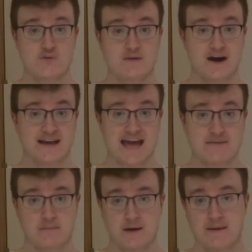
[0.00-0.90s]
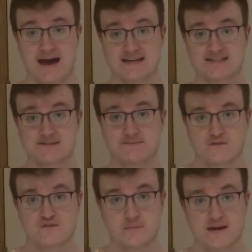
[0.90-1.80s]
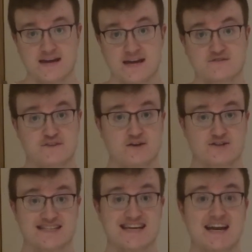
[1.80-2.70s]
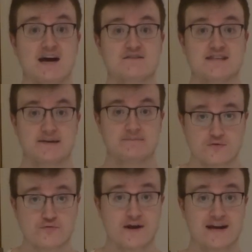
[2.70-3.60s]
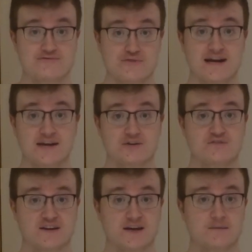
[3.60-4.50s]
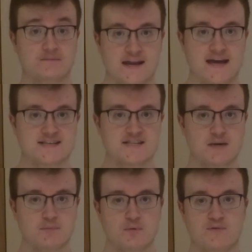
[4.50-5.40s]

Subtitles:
that I get him in my packs. For me, his figure is a 10 out of 10. Really, really good figure. Next up, we've